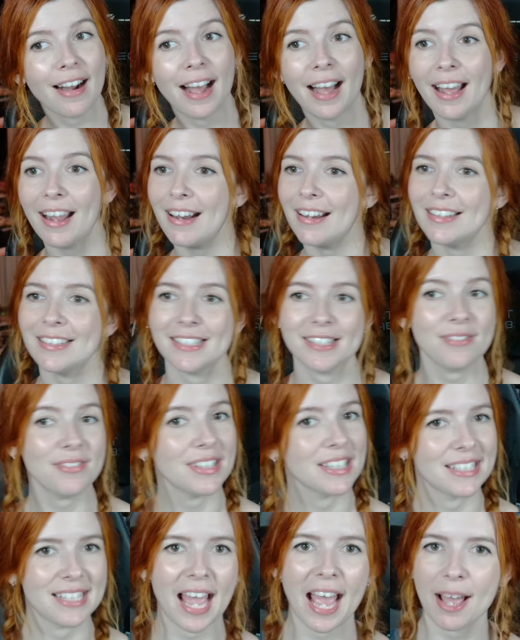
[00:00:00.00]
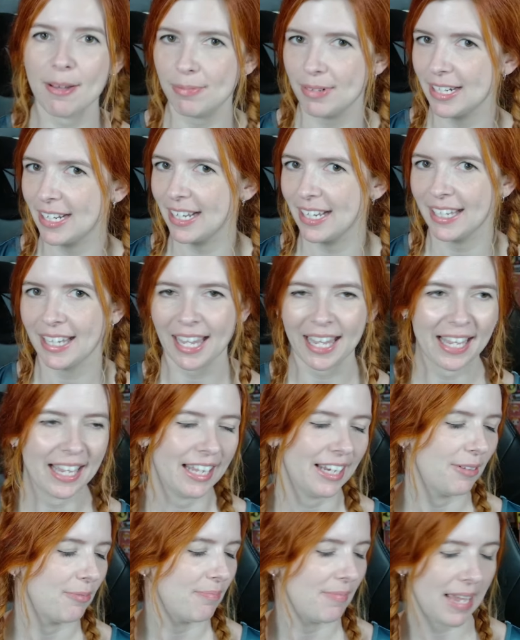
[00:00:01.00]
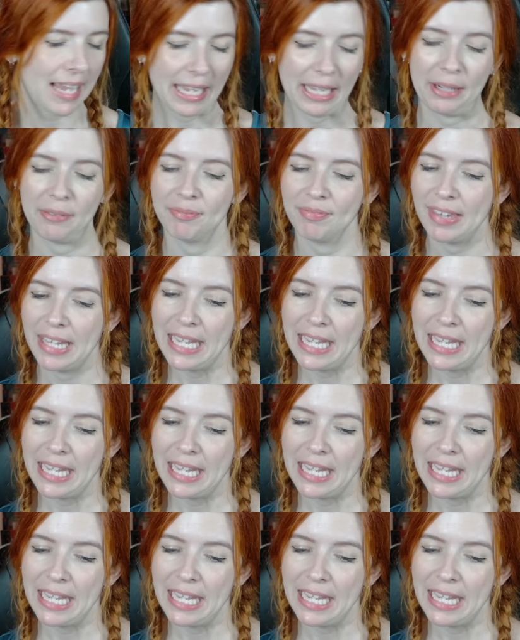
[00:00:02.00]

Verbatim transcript: I, something's happening, and man,